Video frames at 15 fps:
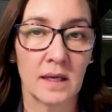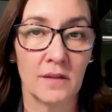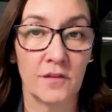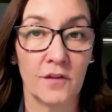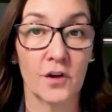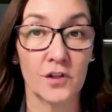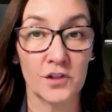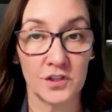
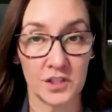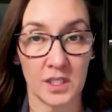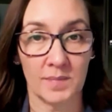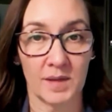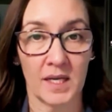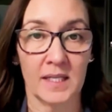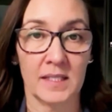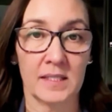those
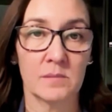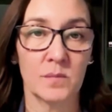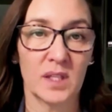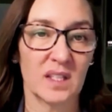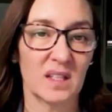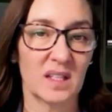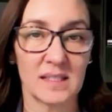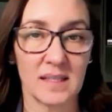GPs and
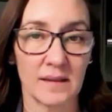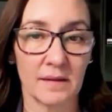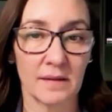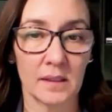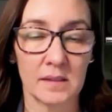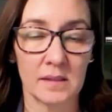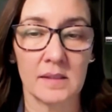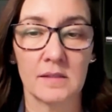whether there's other
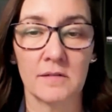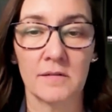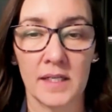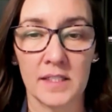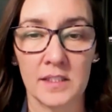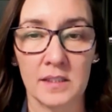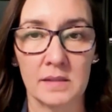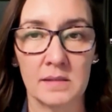
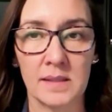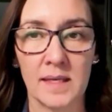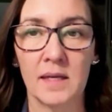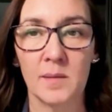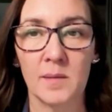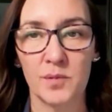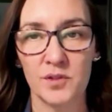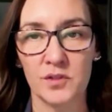considerations. And
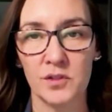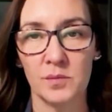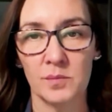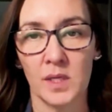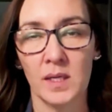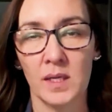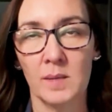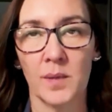I
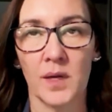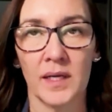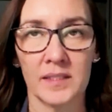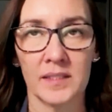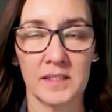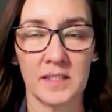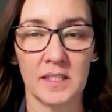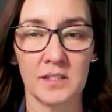presume by
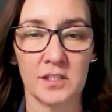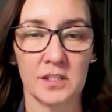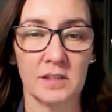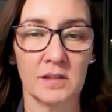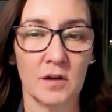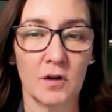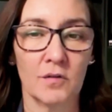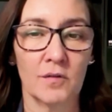
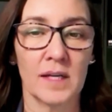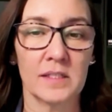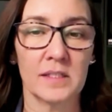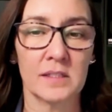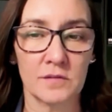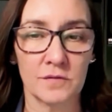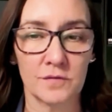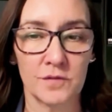extension, a whole
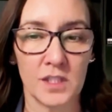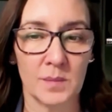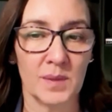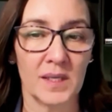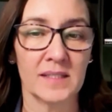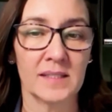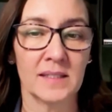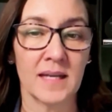range of
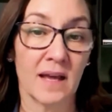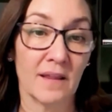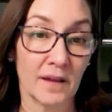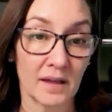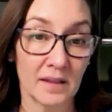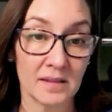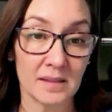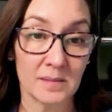GPs in
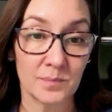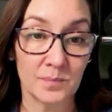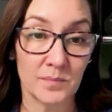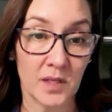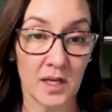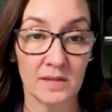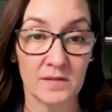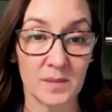other
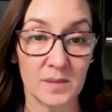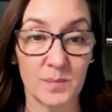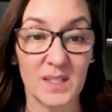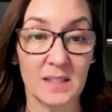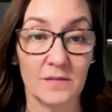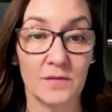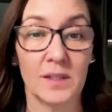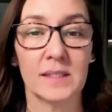kind of
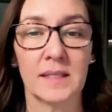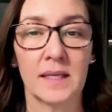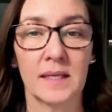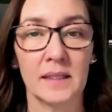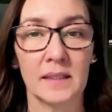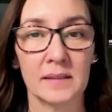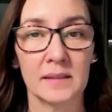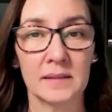specific
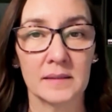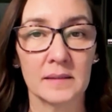settings.